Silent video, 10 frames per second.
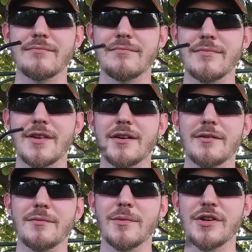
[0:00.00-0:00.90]
where
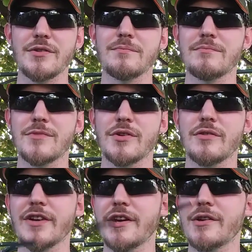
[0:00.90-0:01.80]
you do your videos.
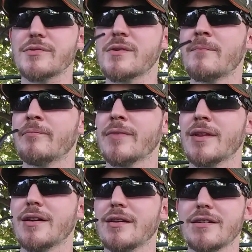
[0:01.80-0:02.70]

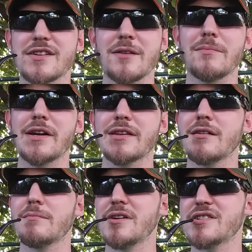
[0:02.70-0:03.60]
Something like that would be just
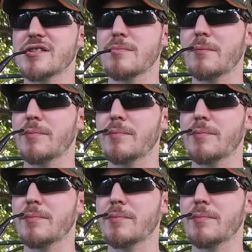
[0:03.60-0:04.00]
about perfect.